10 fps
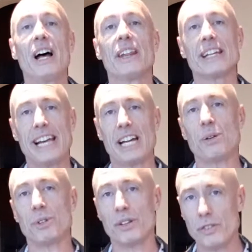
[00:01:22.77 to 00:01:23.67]
the candidate
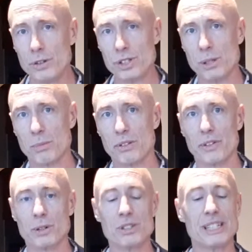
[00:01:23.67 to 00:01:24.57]
with the fewest number of
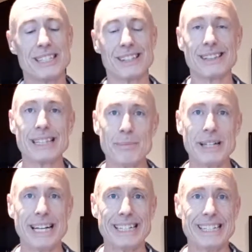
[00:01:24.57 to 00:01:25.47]
votes is
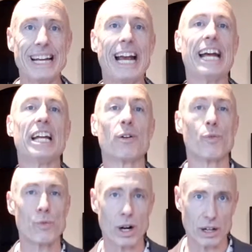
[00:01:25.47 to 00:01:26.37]
eliminated and a
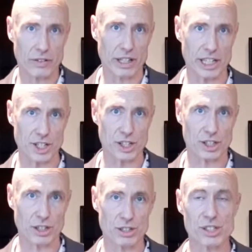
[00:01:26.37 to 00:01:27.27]
runoff election
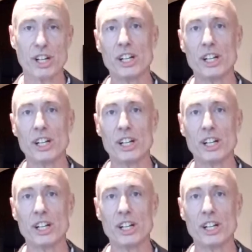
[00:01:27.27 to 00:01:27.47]
occurs.